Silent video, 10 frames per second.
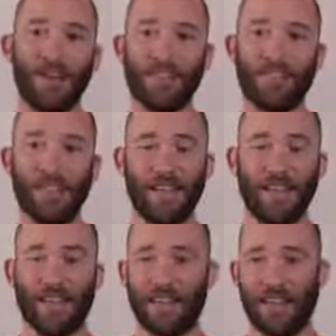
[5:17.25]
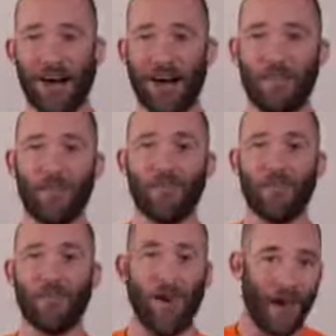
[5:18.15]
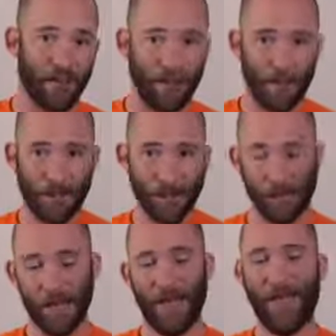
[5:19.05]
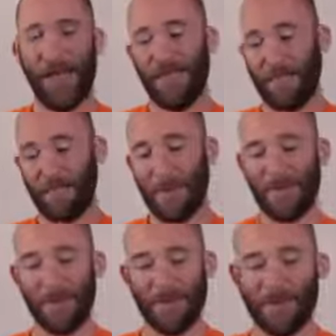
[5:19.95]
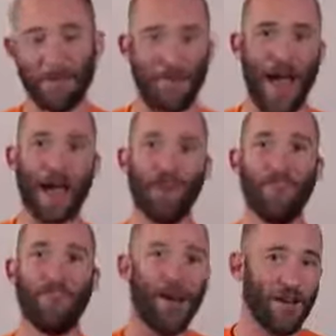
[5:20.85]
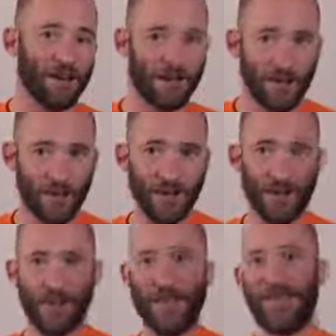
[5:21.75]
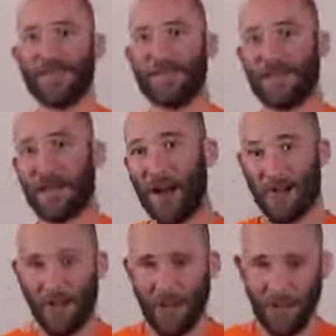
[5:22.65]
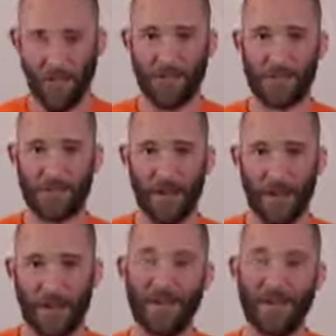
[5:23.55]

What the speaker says: sitting in an office with 5 people that people either back up files to or they get something off of every once in a while.